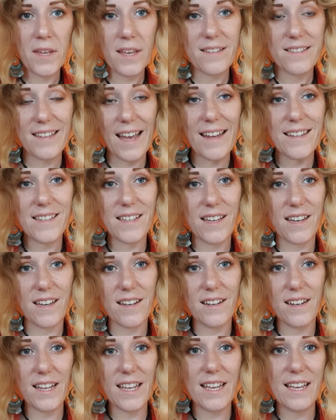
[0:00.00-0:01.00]

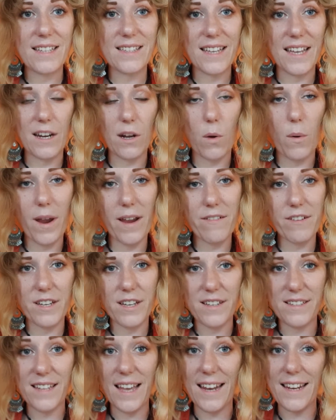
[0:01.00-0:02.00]
Saturn is in
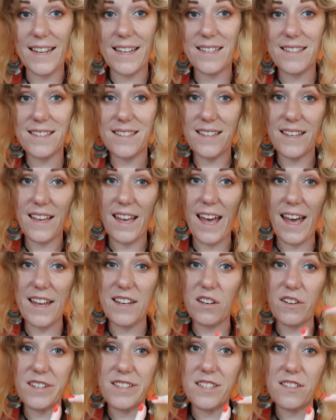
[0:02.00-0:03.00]
Aquarius and it's at a
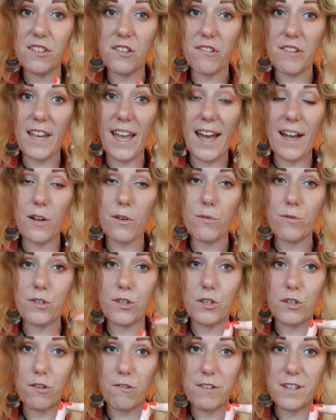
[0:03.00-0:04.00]
90 degree angle
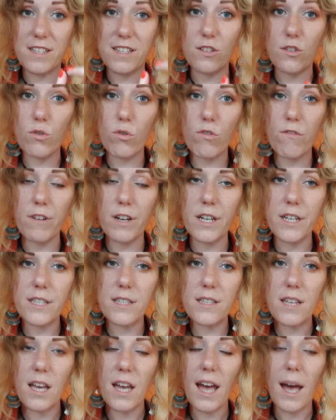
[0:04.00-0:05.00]
to Uranus in
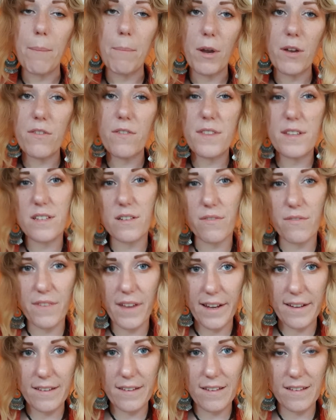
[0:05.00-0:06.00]
Taurus, and both of these are
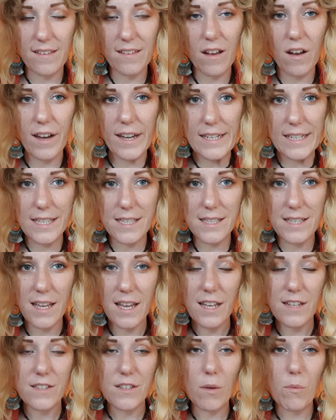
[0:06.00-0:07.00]
fixed signs.
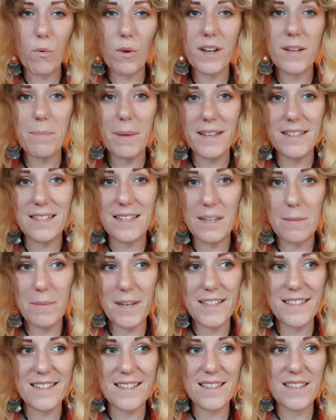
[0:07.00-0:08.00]
So what it basically
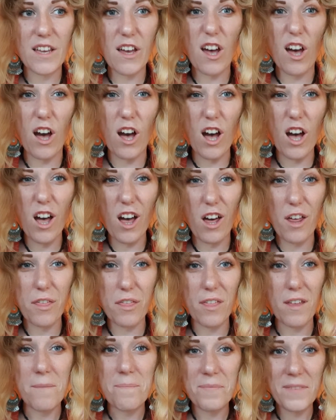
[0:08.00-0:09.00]
means is that
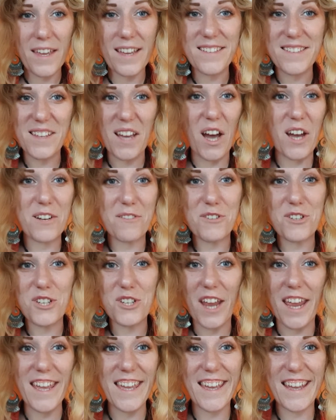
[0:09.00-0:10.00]
Earth is kind of
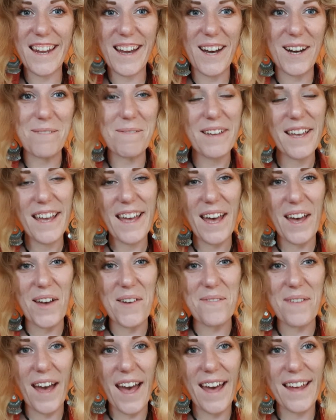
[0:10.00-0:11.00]
shaking up
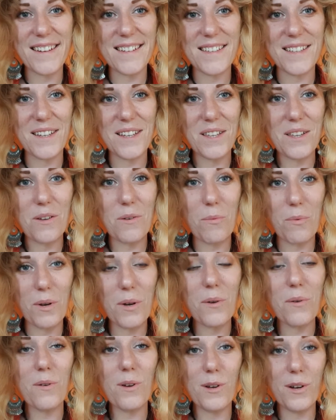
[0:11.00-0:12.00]
um, and that you
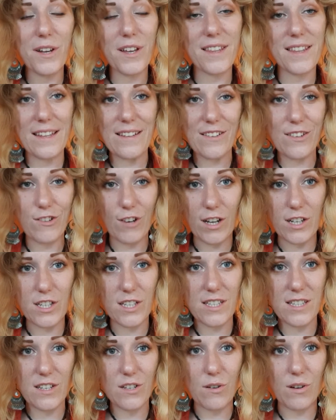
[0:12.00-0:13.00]
will look at these
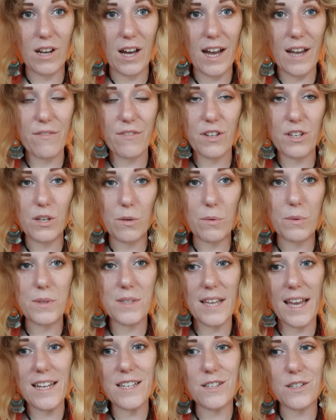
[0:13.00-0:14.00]
structures in your life and you will
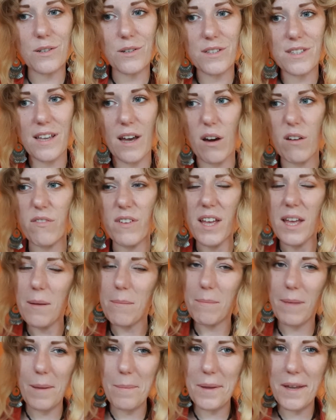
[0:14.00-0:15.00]
say to yourself
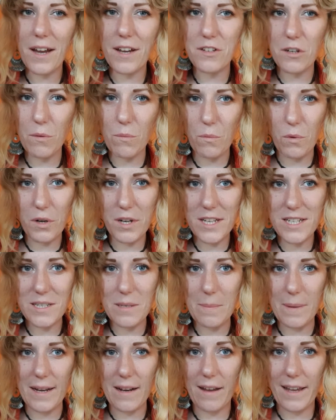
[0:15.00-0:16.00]
maybe i don't want it
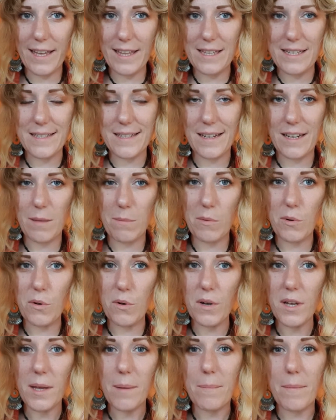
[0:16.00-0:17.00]
to be like this
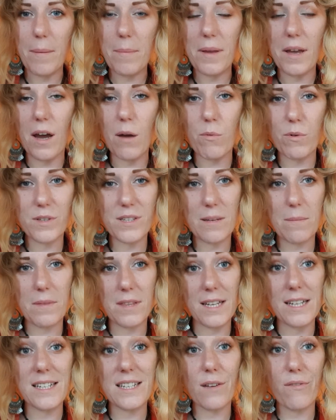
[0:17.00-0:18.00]
anymore maybe i want
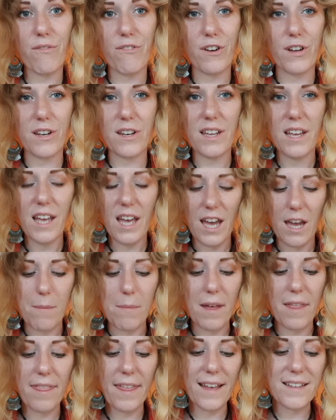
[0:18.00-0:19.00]
something different
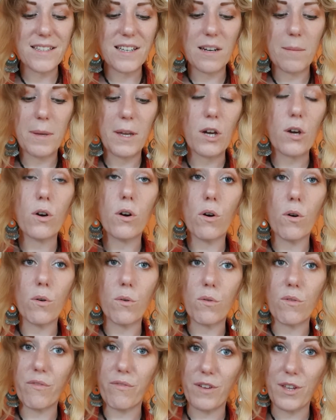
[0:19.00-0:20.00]
um, and that's going to be a
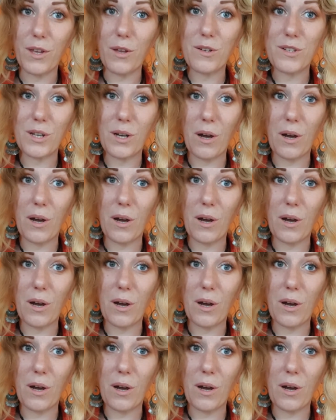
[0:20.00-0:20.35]
call for you to